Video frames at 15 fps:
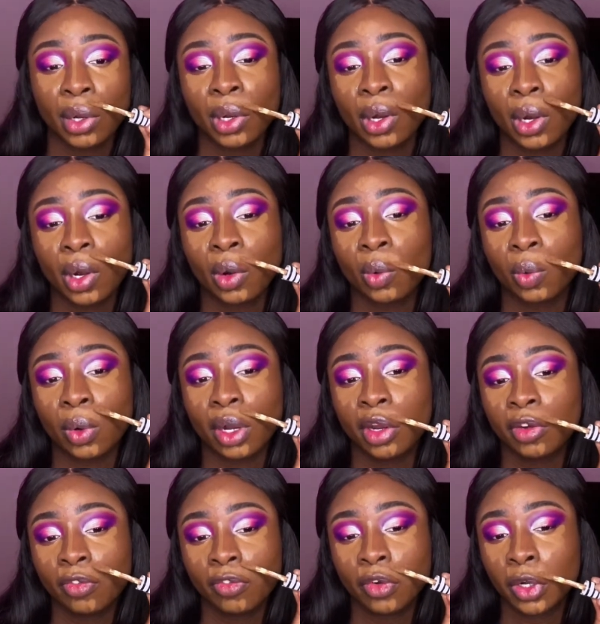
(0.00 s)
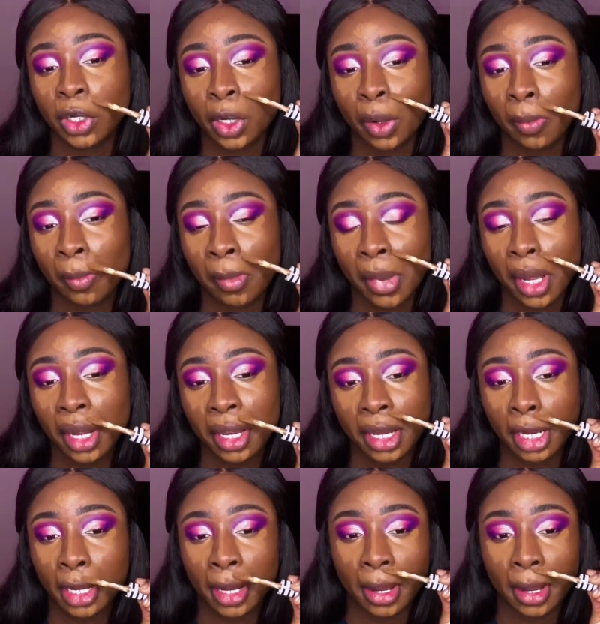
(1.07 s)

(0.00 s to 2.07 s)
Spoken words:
a run for your money.